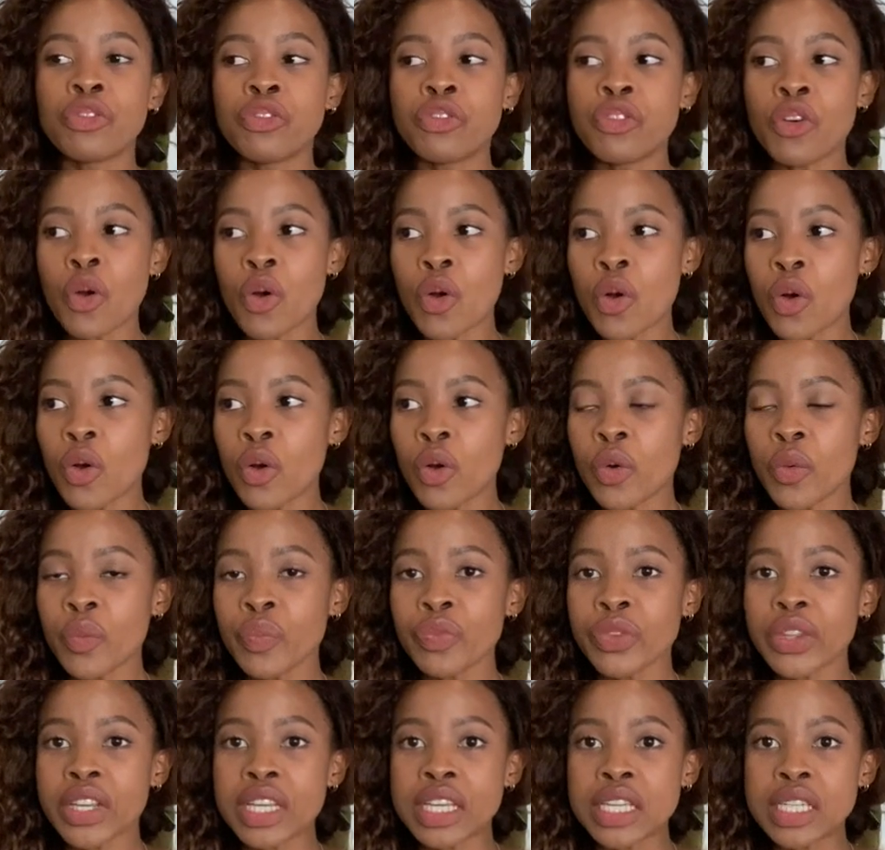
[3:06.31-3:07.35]

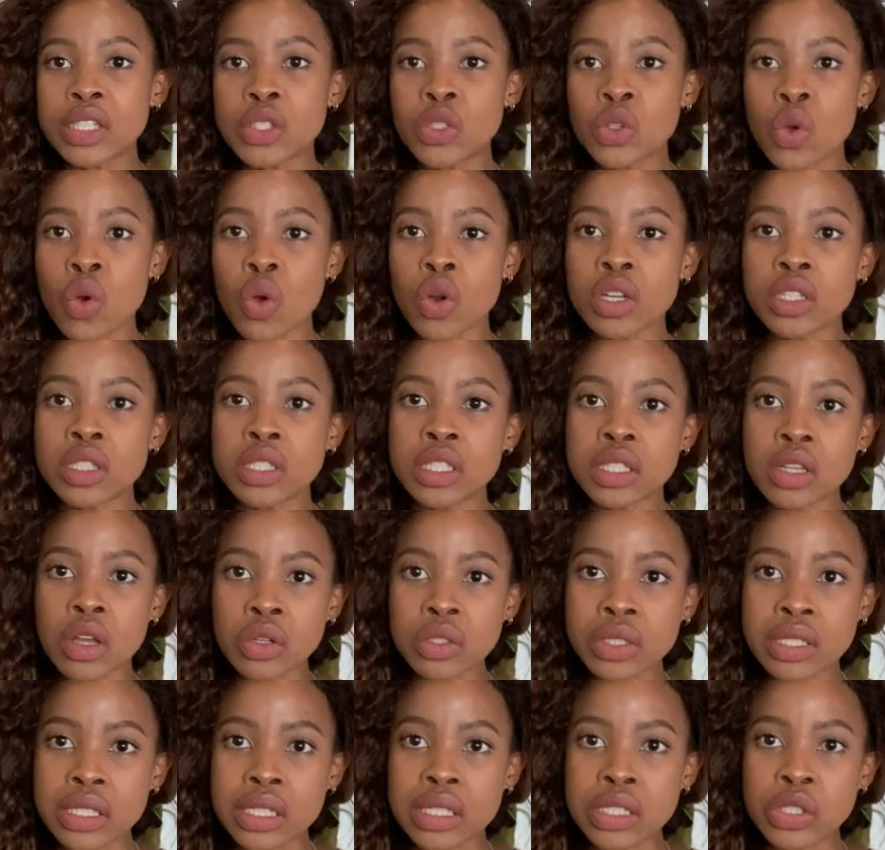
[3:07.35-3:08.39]
4 is your
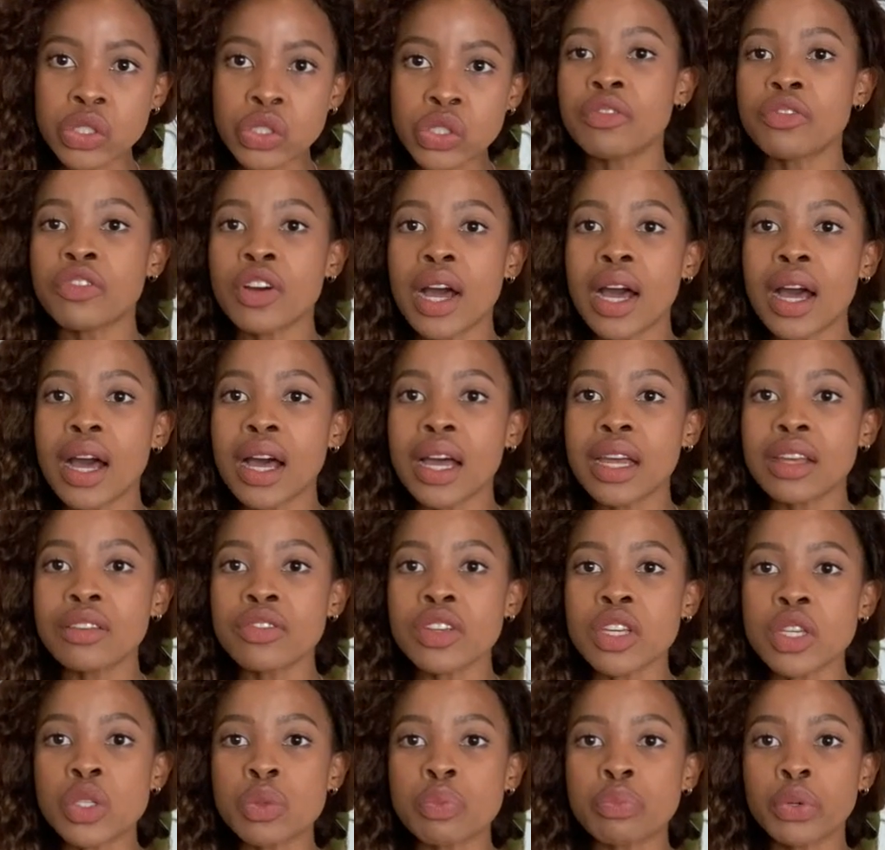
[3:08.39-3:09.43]
consultants.
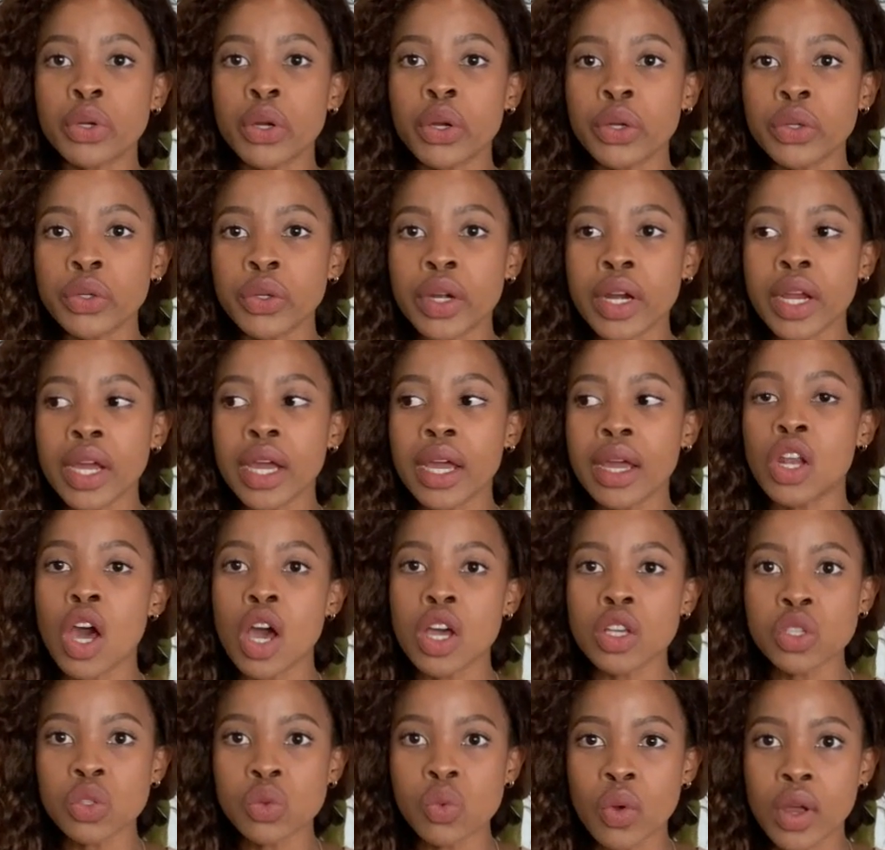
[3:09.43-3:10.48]
5 is program.
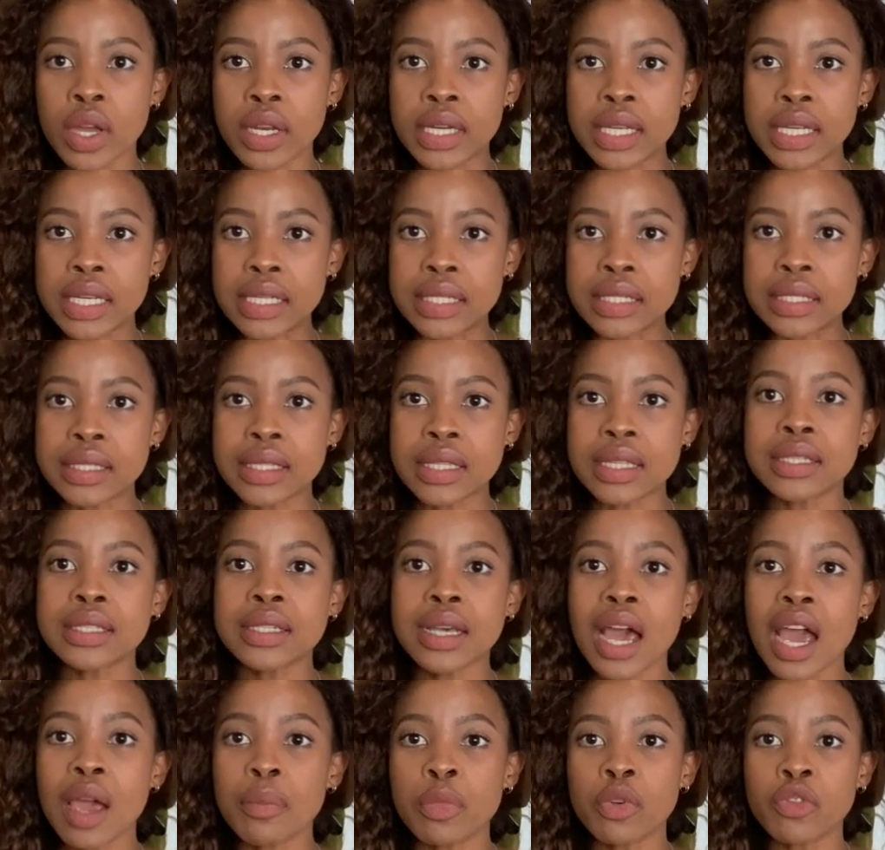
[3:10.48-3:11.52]
Last one is the
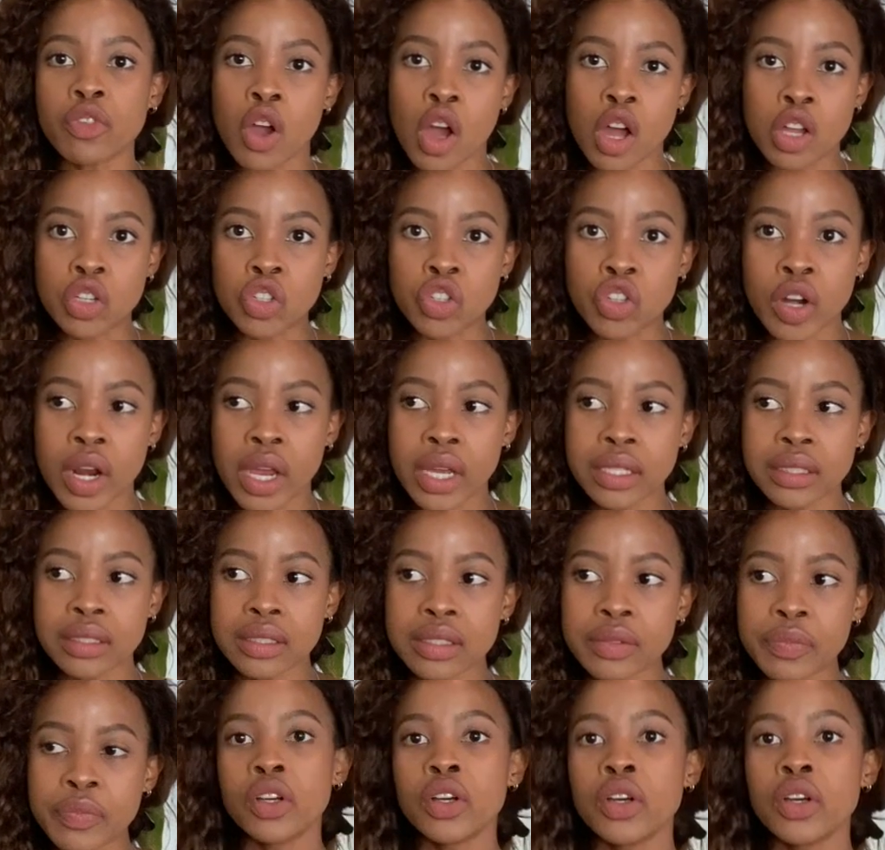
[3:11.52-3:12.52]
type of contract.